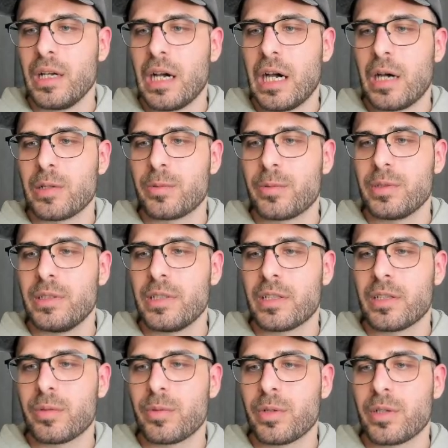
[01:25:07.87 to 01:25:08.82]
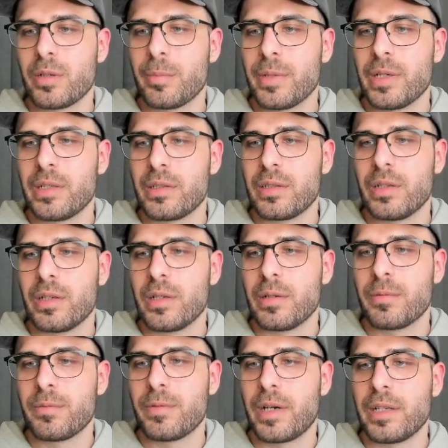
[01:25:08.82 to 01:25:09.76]
I'd really recommend
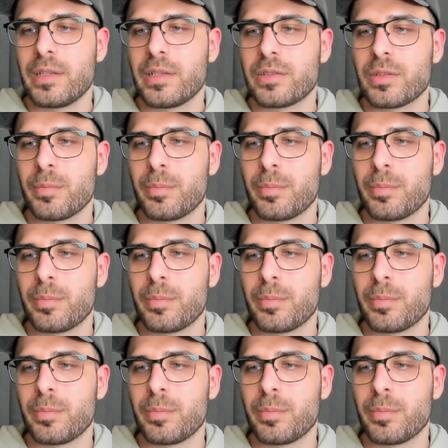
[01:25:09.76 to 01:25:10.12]
finding some